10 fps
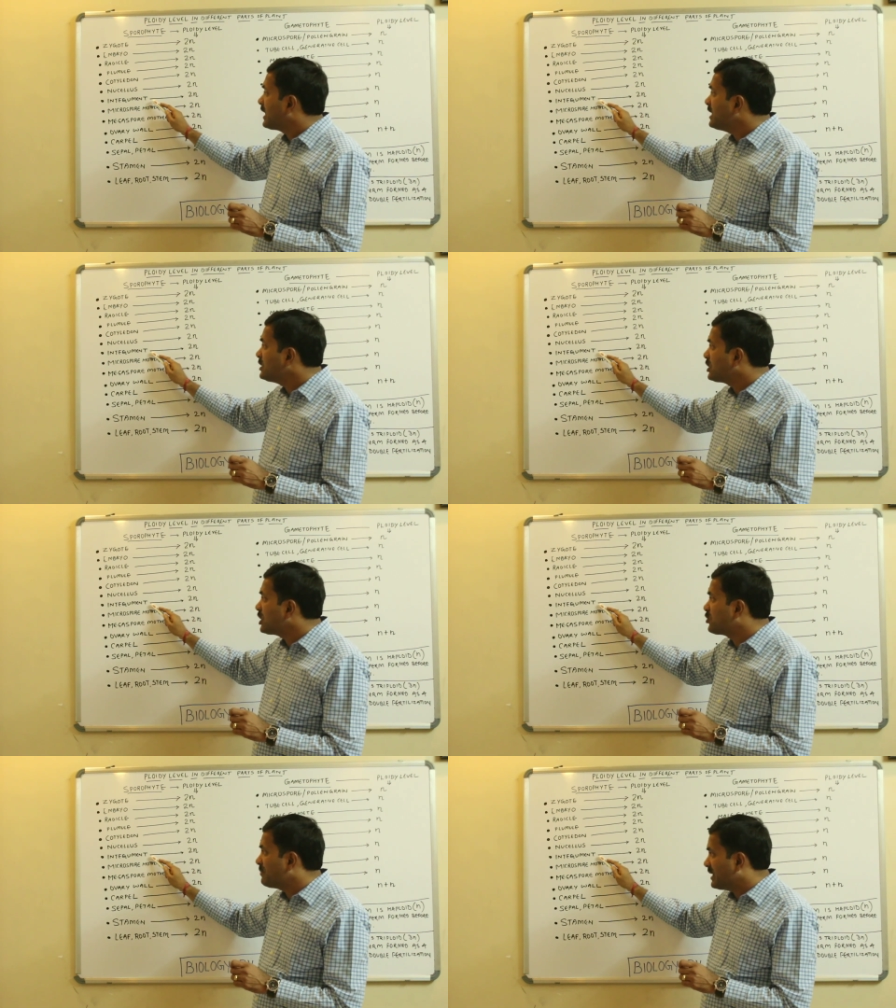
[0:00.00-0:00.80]

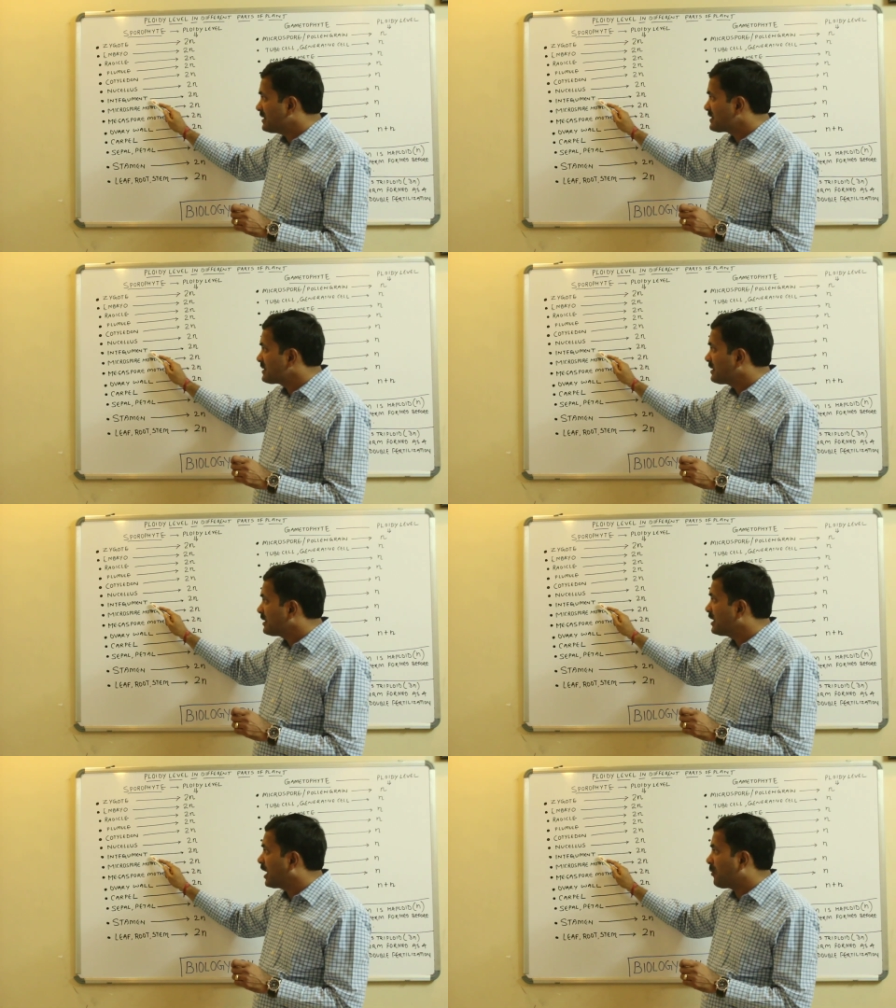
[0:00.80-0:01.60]
Integuments.
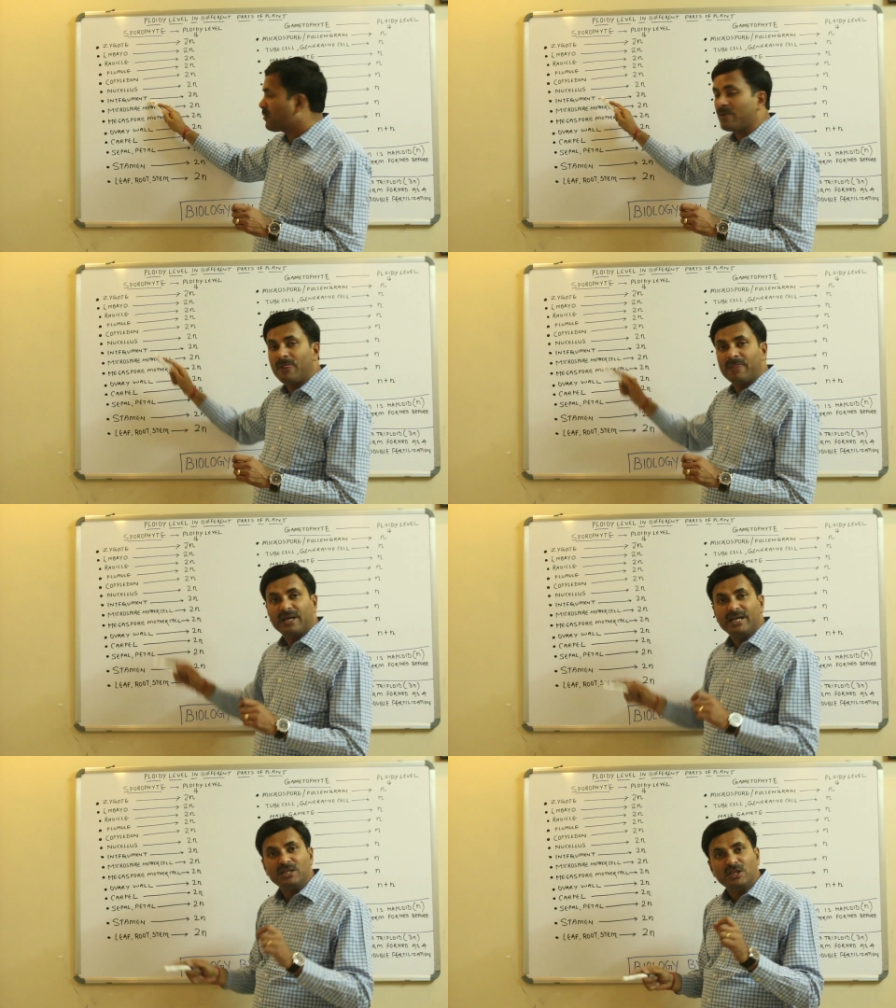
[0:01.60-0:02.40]
Now
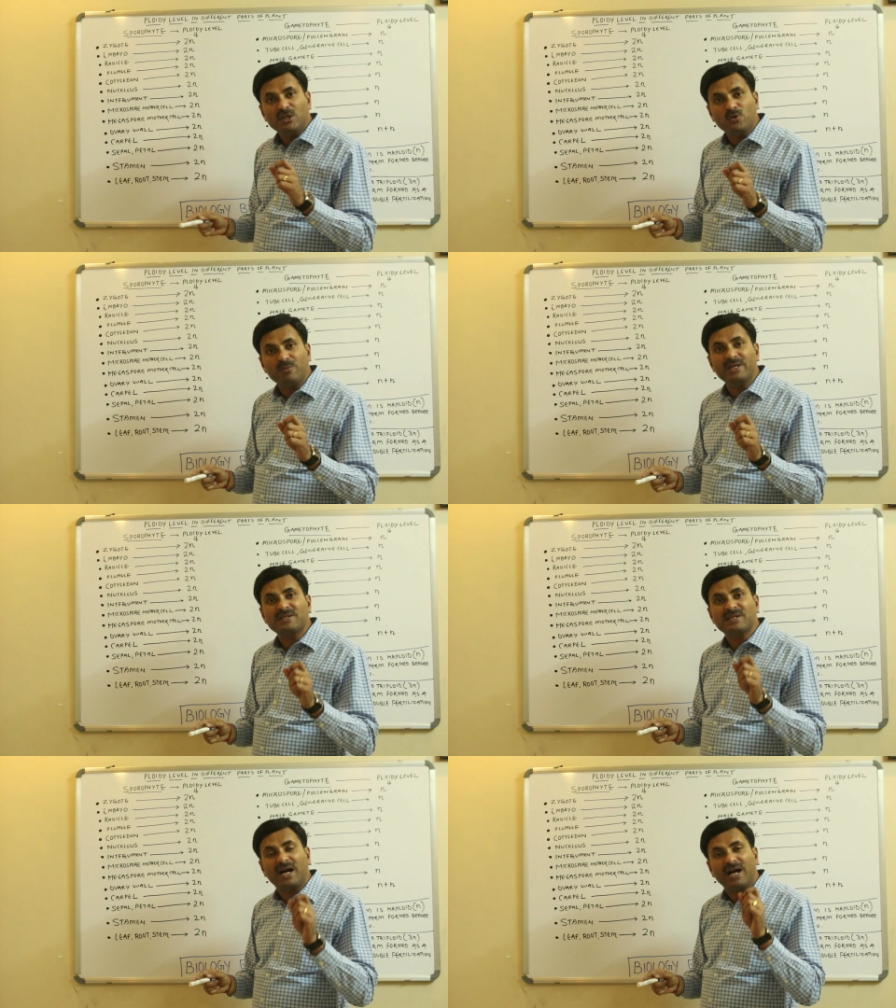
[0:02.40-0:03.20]

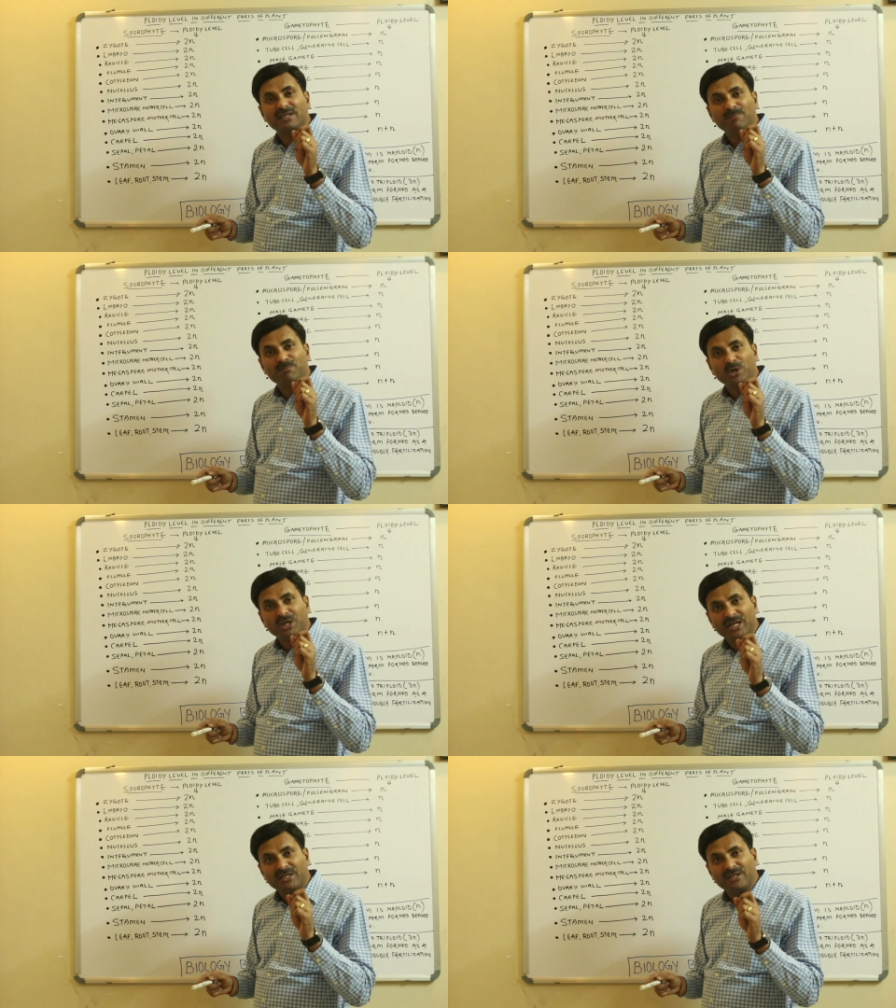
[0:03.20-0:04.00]
integuments are the
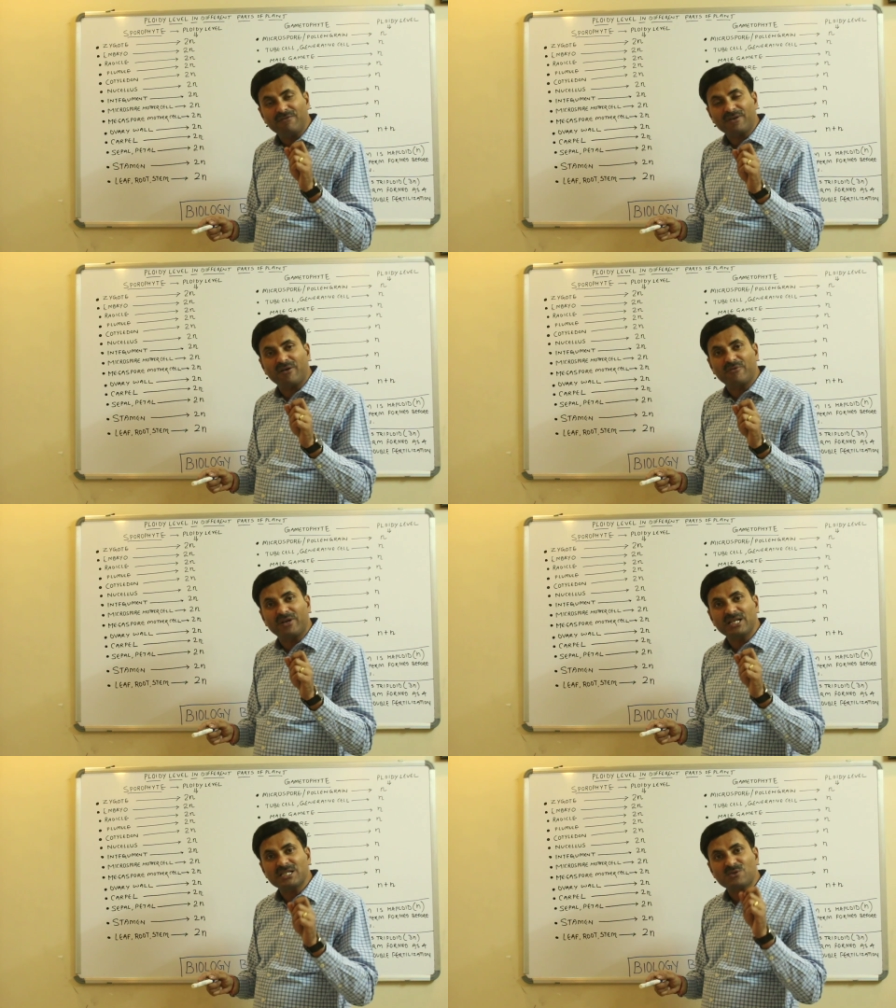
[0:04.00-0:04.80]
protective
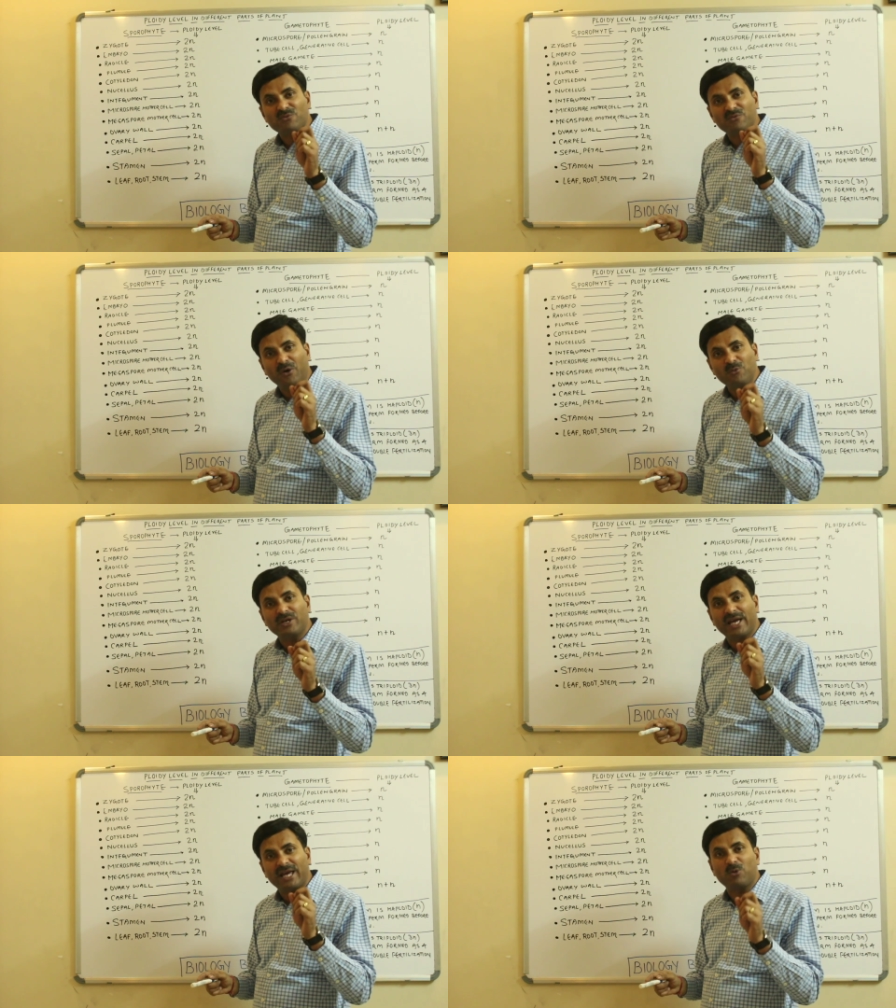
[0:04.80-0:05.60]
coverings
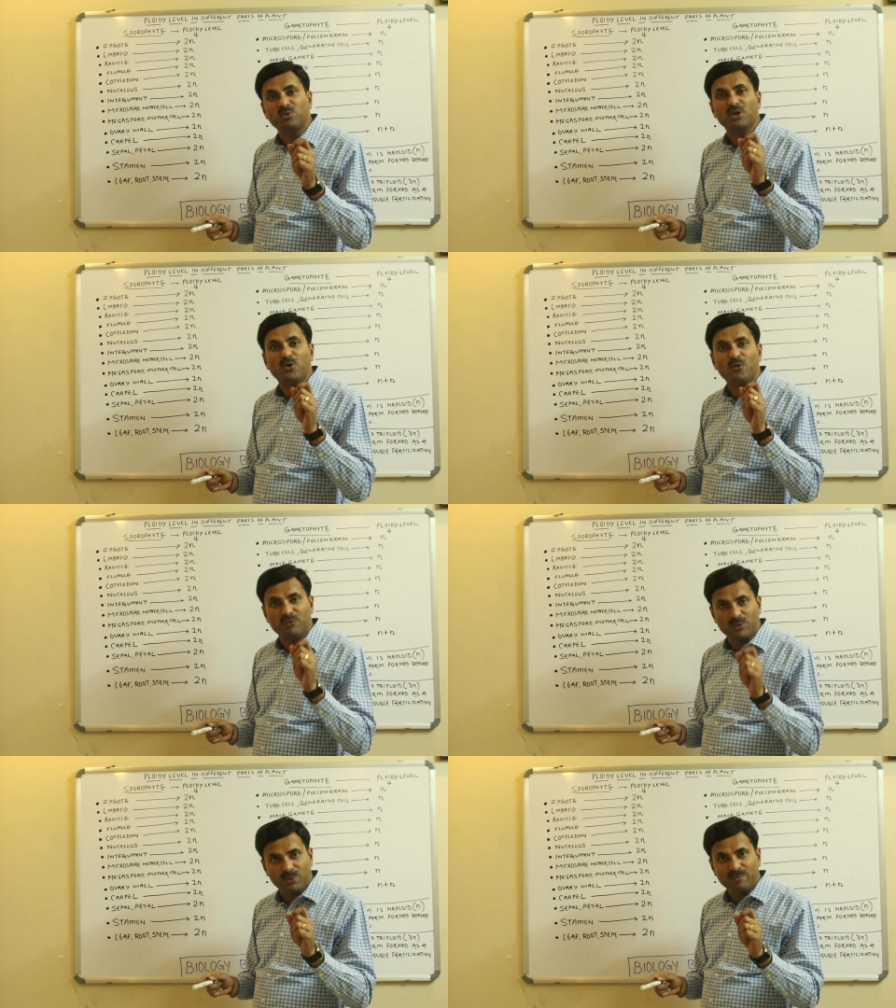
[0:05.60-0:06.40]
found around the
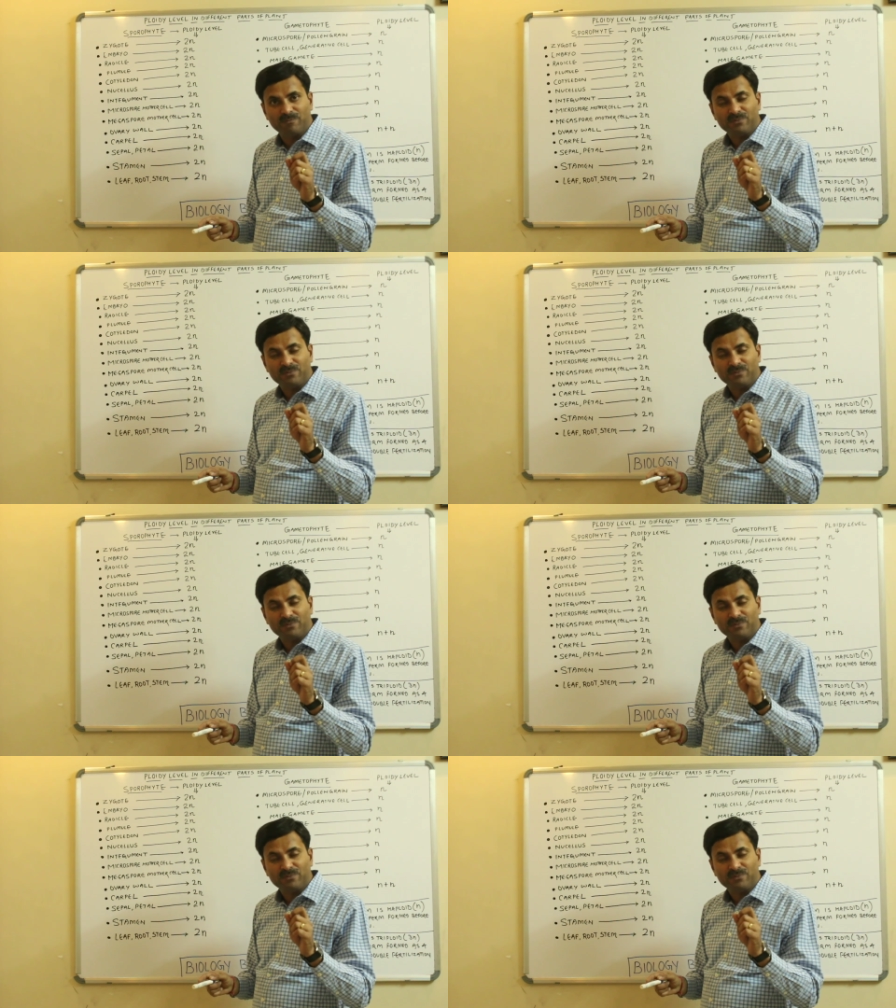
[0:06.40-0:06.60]
ovule.